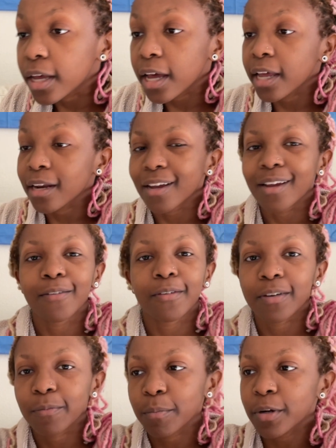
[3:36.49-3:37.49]
And I have
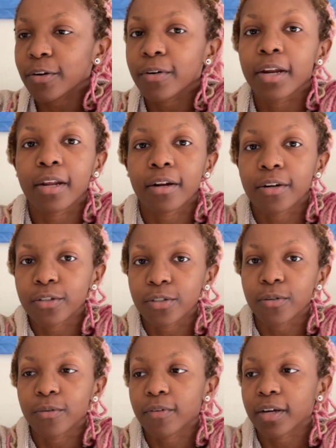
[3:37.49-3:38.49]
a mirror right here, so
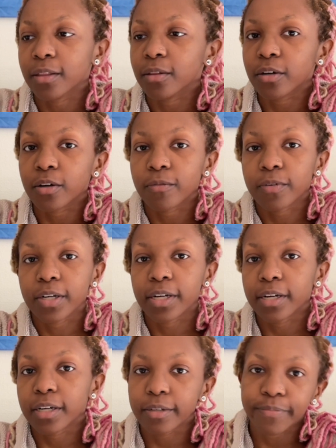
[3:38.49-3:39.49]
if I look over
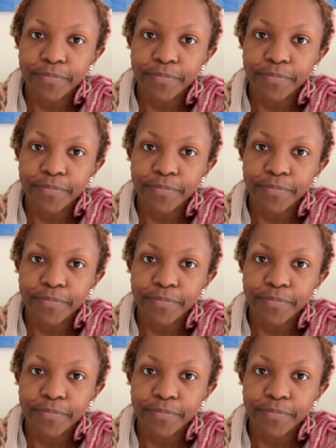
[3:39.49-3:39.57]
here,